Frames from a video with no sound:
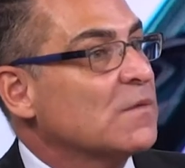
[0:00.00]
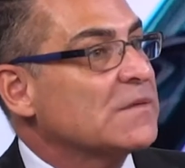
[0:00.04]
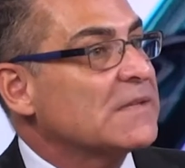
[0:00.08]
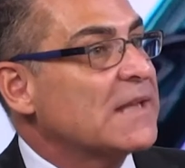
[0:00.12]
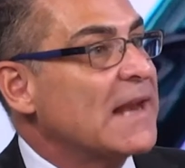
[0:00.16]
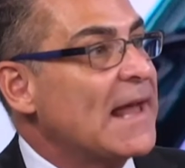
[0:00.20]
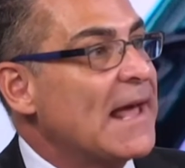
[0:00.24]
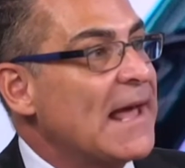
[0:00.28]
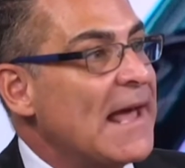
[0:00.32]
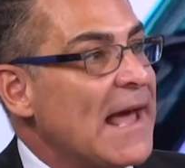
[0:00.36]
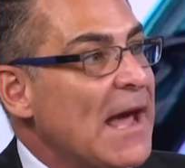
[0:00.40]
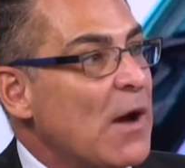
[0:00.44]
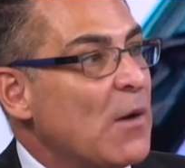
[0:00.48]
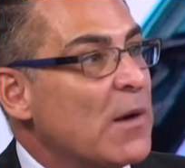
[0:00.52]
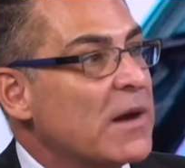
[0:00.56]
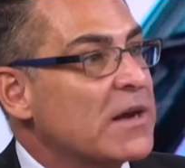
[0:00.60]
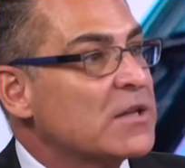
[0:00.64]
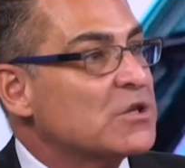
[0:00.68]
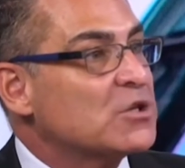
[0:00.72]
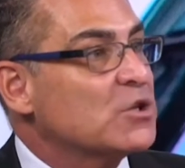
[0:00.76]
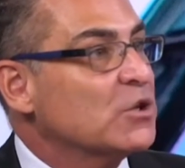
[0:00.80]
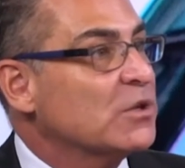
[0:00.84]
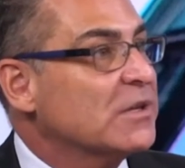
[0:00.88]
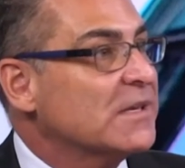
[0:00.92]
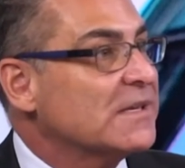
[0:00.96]
and our
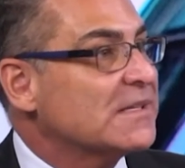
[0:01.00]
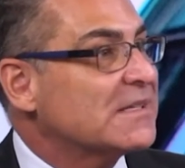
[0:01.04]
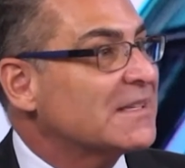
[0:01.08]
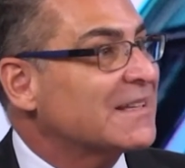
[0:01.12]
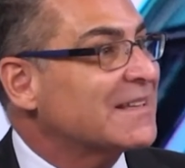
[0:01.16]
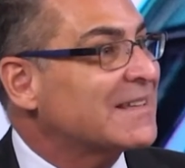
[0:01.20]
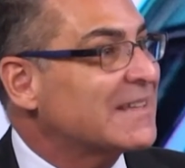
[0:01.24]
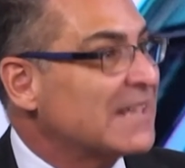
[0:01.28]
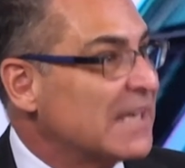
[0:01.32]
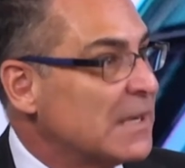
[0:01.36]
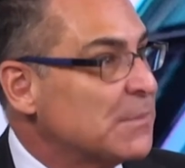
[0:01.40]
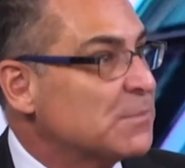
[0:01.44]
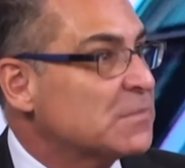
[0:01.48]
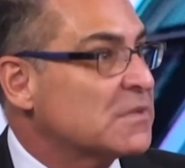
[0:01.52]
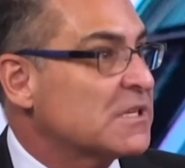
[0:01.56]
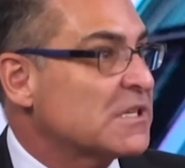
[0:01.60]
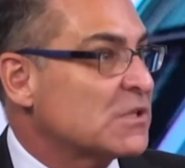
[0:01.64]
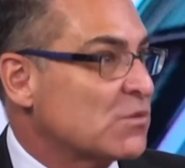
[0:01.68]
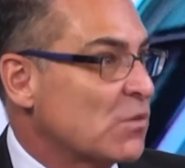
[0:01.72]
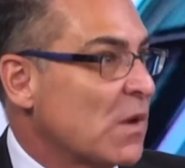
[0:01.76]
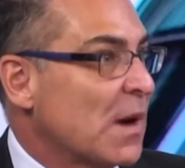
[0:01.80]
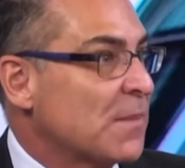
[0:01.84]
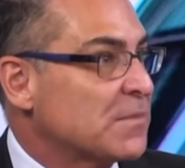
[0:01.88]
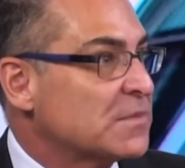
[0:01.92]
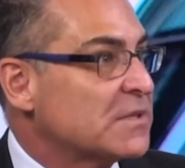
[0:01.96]
attitude is to keep
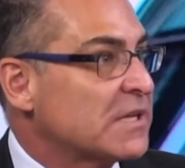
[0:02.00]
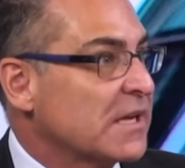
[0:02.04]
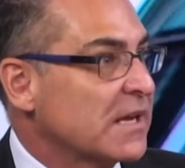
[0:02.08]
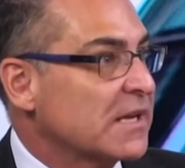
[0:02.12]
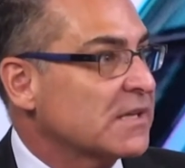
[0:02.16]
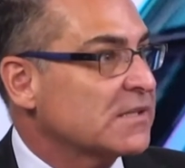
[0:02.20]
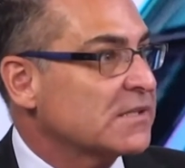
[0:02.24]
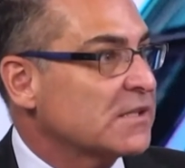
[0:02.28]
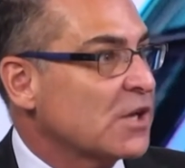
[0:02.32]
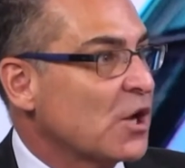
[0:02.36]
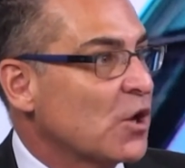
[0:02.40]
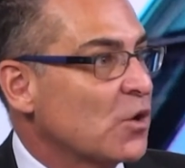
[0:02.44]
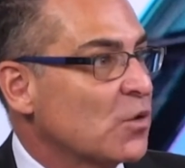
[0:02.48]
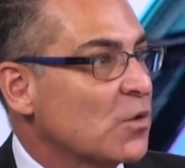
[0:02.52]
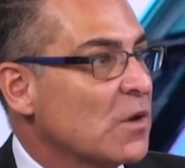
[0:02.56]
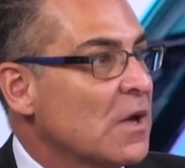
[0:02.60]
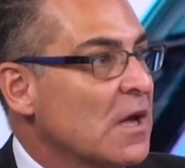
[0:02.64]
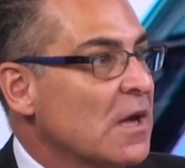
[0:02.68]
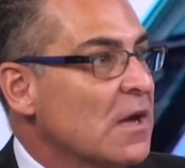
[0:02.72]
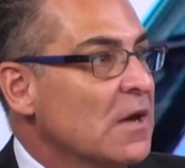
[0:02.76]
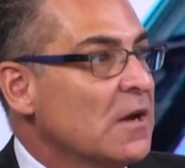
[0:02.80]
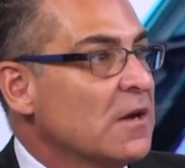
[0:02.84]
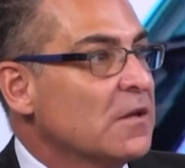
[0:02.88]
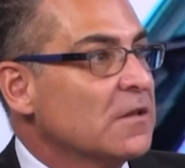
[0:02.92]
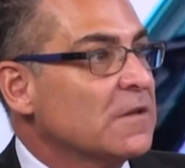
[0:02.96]
disrupting. So
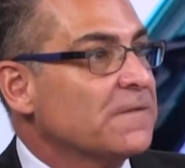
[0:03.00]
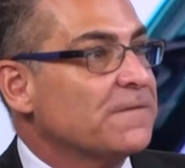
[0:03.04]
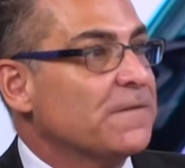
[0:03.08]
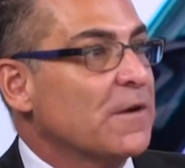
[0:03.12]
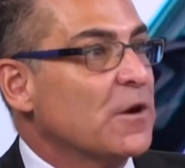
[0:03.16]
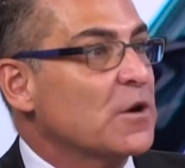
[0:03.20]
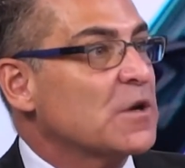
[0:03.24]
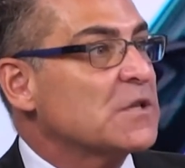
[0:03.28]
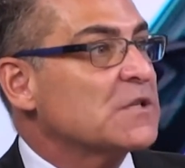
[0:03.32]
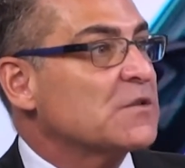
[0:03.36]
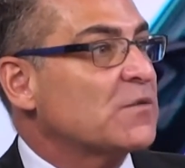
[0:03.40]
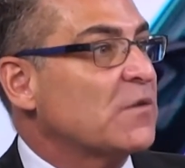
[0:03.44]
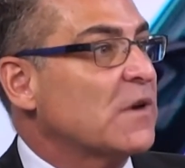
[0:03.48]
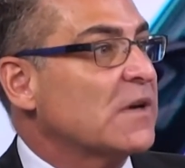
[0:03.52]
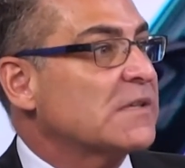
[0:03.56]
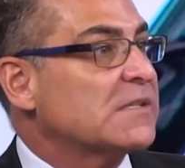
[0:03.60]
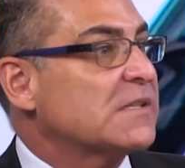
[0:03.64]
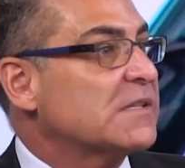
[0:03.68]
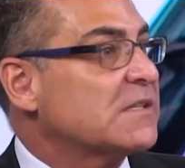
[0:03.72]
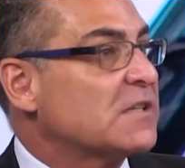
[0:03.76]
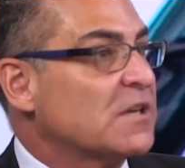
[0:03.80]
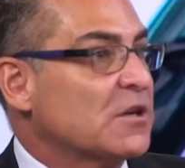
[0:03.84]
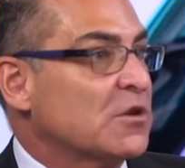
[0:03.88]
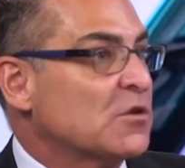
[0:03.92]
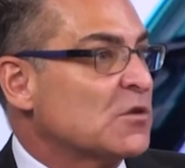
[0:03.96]
the focus for us
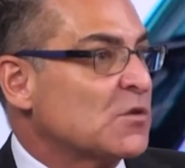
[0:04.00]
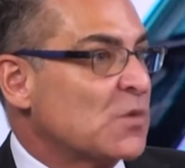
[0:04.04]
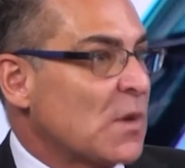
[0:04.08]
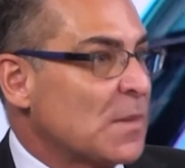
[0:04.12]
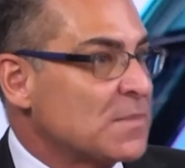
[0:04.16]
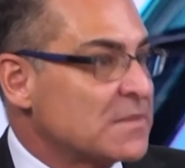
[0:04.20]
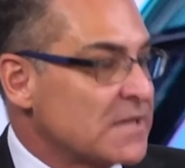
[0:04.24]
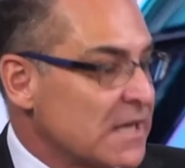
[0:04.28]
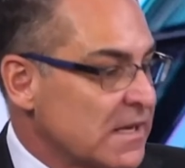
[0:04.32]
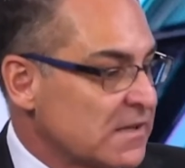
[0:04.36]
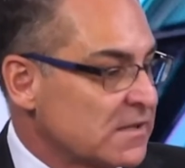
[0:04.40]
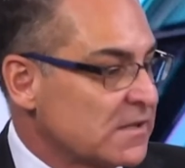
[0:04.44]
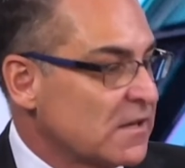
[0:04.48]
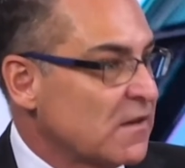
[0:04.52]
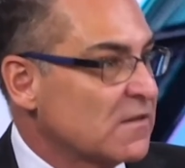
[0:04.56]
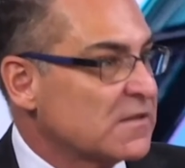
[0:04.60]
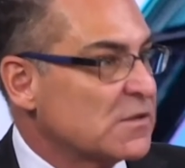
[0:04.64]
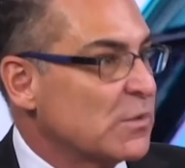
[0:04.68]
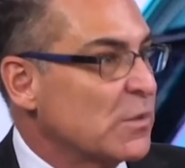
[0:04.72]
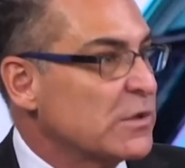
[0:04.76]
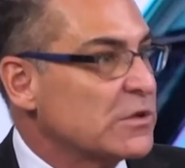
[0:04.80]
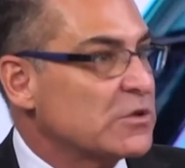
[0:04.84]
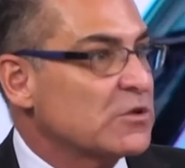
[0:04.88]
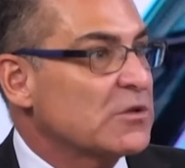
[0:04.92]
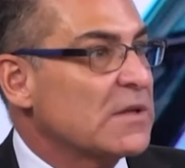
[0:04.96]
is to disrupt ourselves,
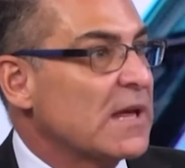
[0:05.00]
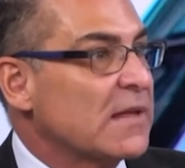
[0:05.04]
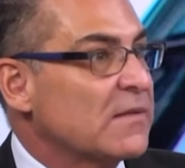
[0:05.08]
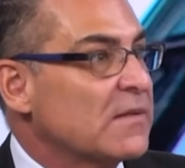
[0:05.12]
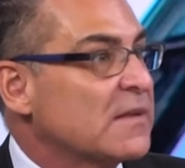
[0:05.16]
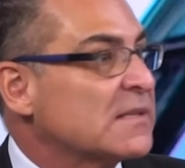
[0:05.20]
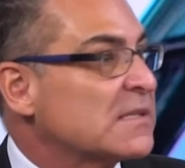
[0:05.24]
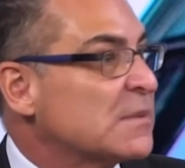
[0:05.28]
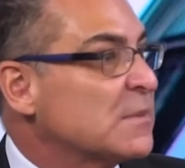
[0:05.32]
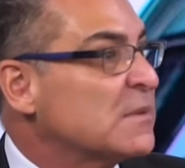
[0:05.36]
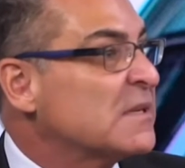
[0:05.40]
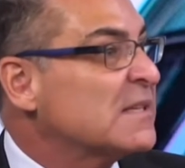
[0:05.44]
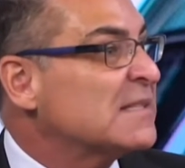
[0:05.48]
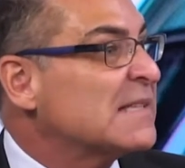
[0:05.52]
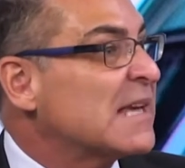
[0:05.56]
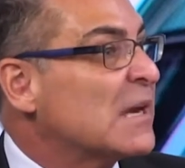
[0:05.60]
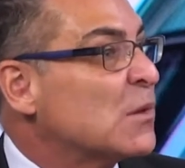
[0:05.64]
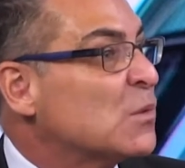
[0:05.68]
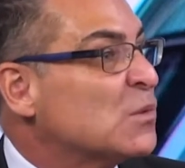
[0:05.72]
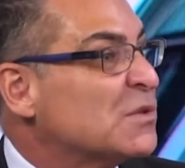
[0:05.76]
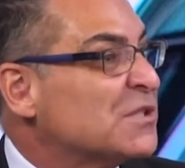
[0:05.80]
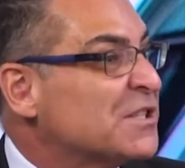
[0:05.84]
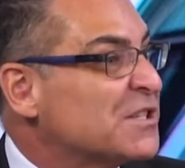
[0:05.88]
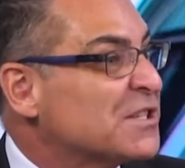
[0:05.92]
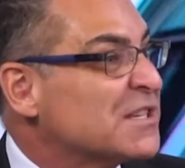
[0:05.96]
and we do that. Some of these
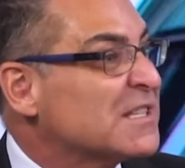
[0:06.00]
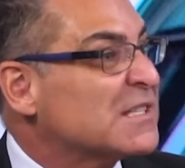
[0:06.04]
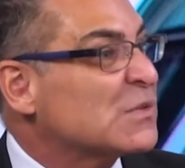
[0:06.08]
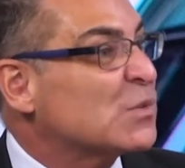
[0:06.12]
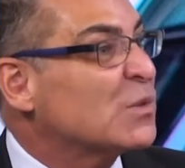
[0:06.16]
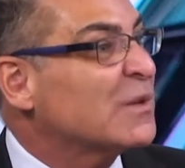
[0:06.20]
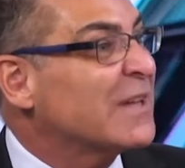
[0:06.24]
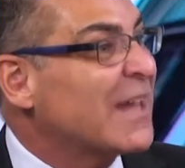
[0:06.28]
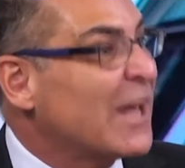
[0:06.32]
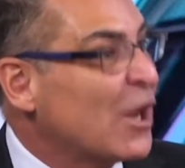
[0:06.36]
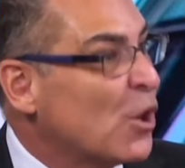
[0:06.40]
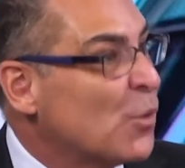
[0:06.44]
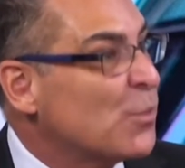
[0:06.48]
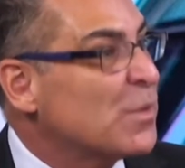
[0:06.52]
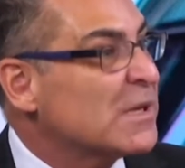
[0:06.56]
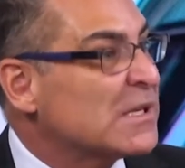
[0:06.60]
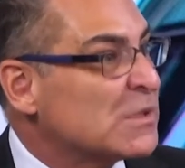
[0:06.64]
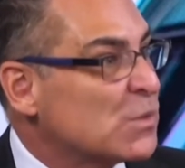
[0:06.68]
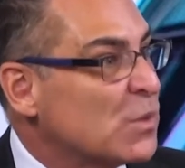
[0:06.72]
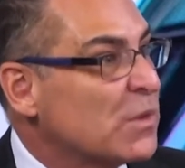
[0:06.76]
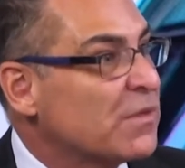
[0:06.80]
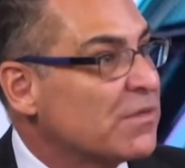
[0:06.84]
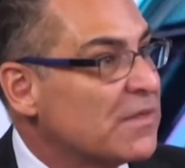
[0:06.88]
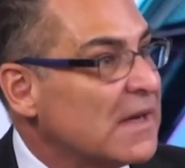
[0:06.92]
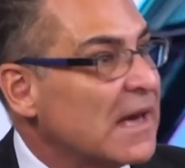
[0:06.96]
acquisitions will help
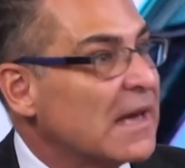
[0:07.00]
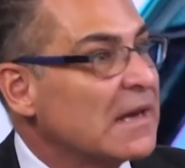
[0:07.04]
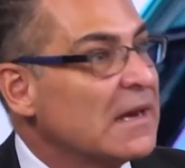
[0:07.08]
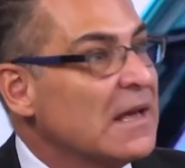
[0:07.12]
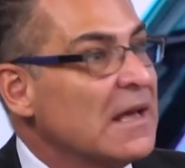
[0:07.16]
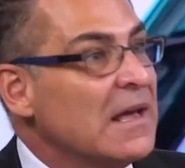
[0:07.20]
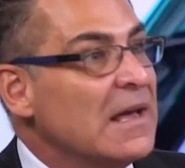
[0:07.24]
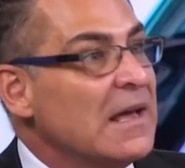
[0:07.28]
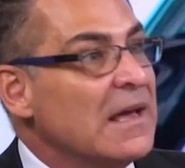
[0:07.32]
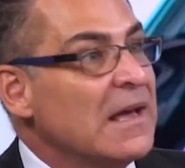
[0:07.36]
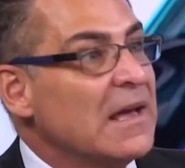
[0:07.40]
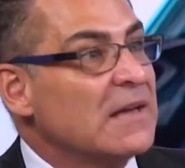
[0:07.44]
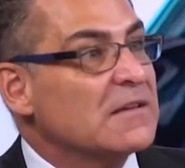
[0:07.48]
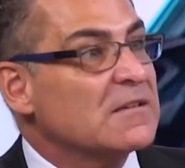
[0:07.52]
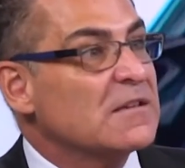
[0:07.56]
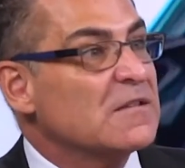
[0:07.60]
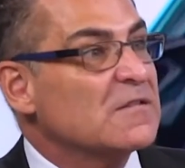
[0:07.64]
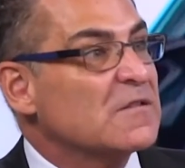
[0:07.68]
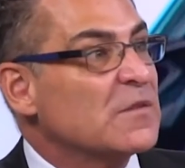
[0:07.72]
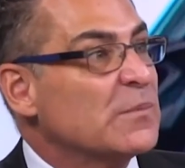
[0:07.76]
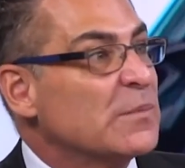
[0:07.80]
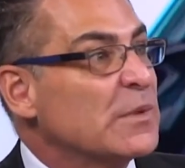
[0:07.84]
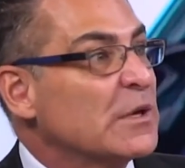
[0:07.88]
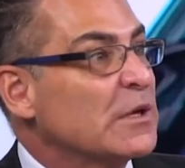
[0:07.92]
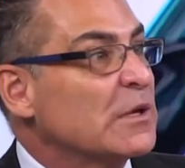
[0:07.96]
us with that in terms
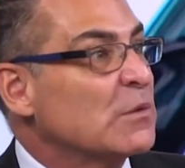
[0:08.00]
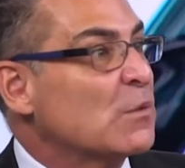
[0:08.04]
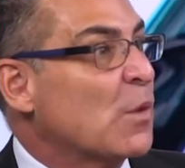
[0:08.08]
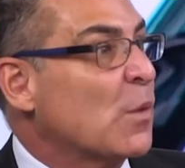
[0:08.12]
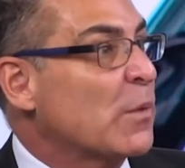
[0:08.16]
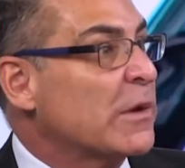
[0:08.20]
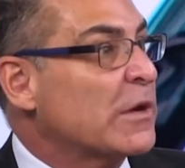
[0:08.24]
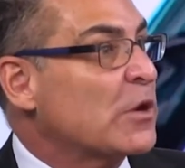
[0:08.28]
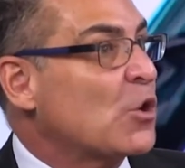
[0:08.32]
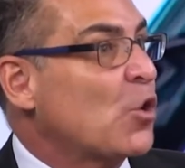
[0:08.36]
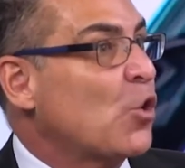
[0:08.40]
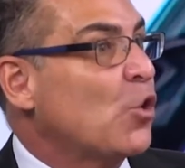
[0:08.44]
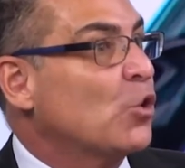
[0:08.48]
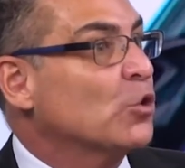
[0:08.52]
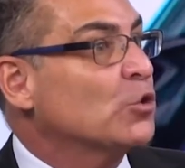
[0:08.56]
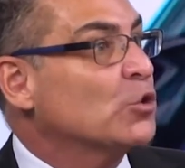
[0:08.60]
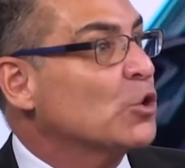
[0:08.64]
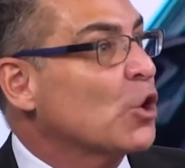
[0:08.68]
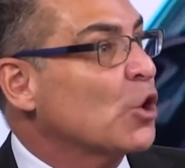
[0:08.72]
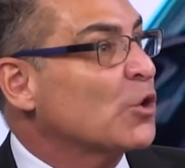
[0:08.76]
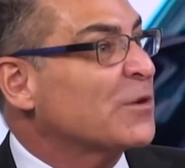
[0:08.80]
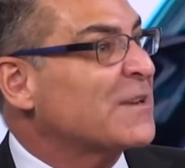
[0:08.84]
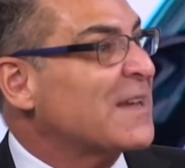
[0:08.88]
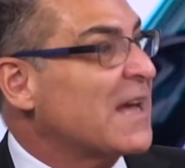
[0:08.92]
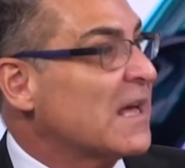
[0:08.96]
of building what we call
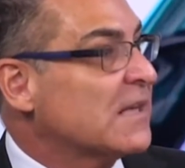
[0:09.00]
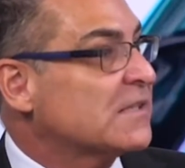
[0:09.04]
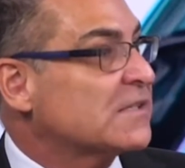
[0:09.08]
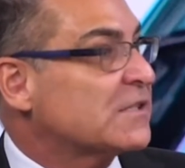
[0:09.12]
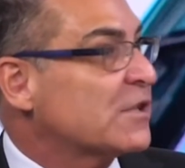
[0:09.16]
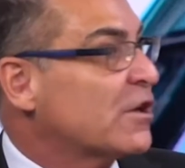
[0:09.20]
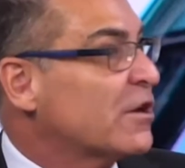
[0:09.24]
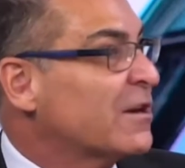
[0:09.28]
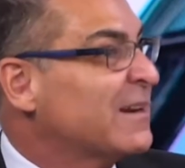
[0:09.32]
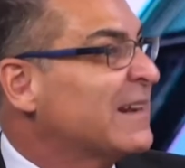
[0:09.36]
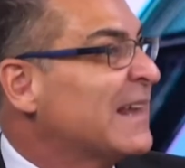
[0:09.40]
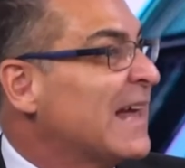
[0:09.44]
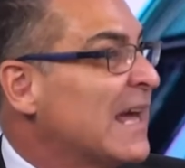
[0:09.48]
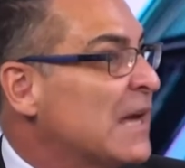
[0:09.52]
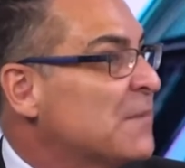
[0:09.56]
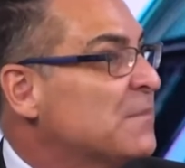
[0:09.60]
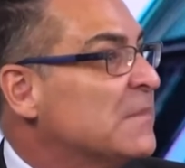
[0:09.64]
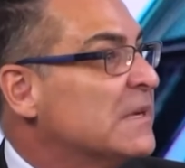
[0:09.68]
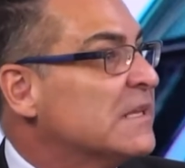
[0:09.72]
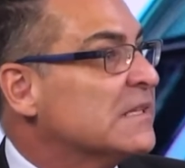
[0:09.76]
non-custodial admin